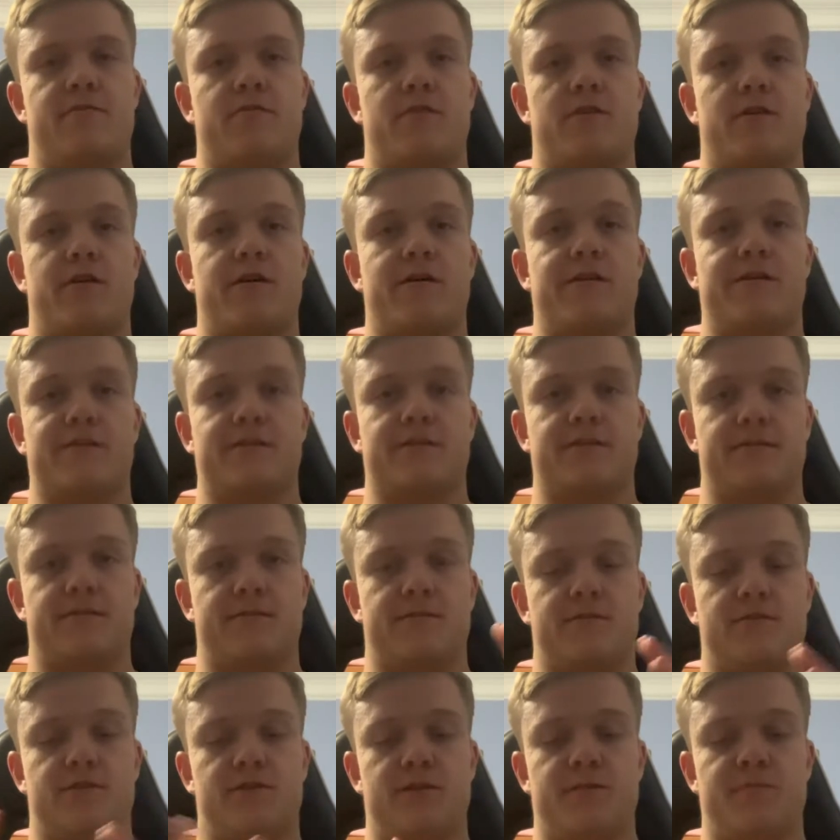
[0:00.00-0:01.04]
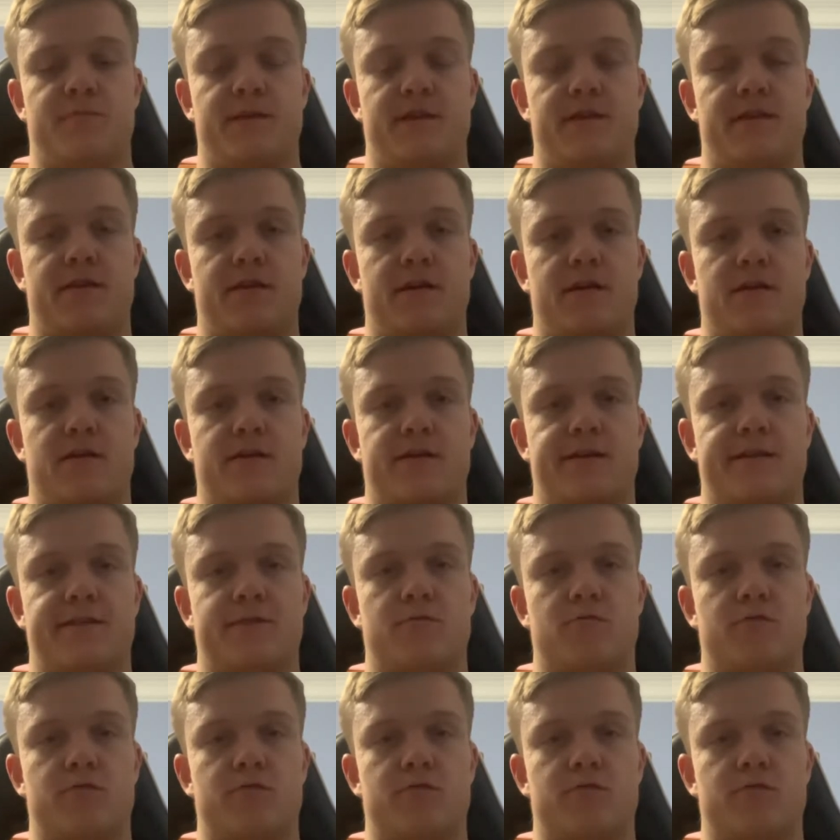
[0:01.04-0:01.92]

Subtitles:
The Hawks just beat the Nuggets